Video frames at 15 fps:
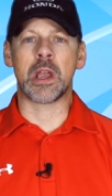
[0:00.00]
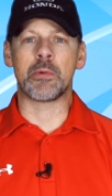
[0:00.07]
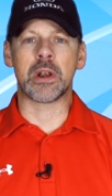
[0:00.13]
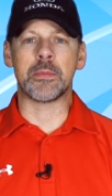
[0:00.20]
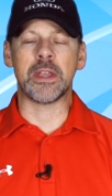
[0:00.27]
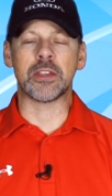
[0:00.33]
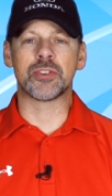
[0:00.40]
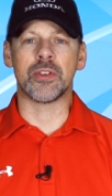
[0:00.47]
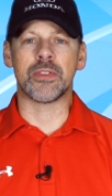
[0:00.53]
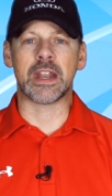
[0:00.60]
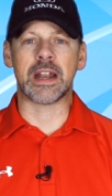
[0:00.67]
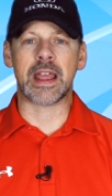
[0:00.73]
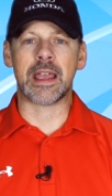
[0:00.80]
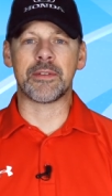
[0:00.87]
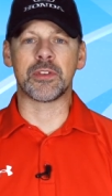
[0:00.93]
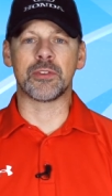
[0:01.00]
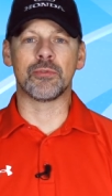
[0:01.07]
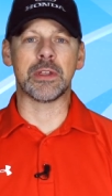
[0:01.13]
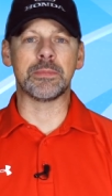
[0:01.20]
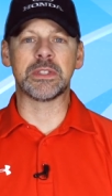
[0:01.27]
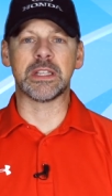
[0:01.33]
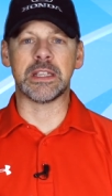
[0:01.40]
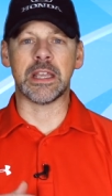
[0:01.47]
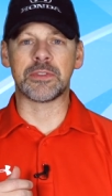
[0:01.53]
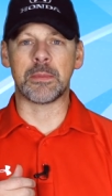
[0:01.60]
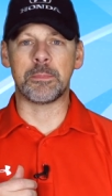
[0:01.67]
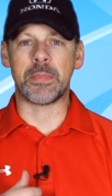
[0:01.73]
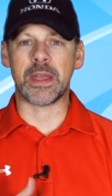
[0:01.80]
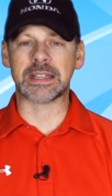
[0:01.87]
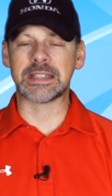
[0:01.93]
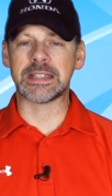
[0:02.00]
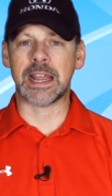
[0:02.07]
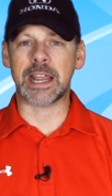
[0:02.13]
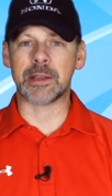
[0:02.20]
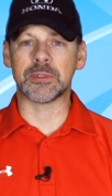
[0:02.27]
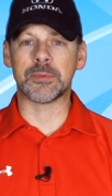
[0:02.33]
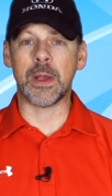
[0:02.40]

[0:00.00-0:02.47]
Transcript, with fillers: I wanna make sure that I have the grip to get the best times